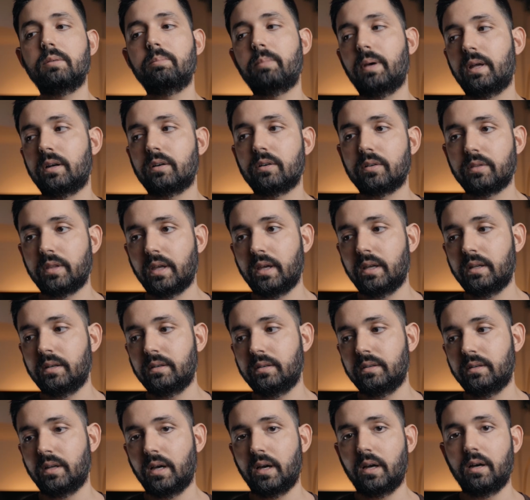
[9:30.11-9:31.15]
it better
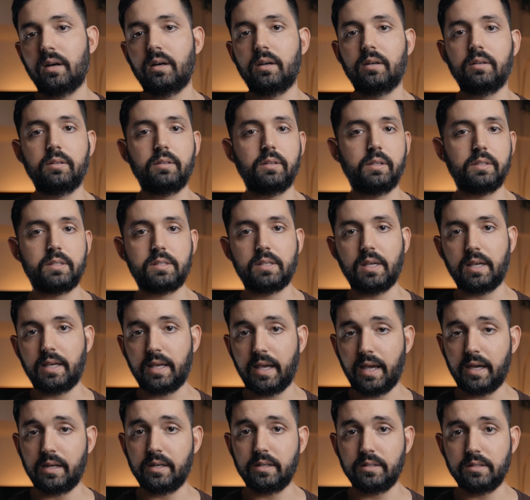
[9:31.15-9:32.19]
than, let's say,
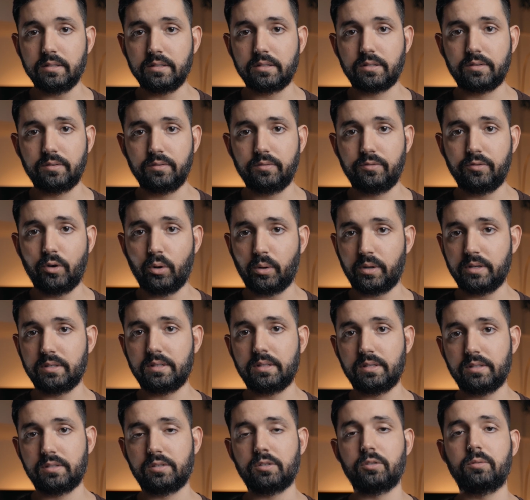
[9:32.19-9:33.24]
Canon's focus
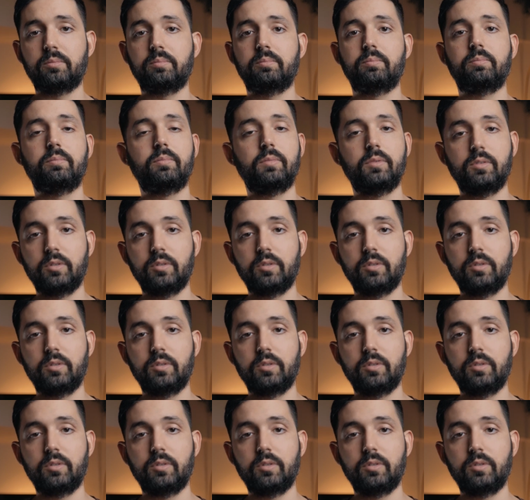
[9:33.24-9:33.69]
system?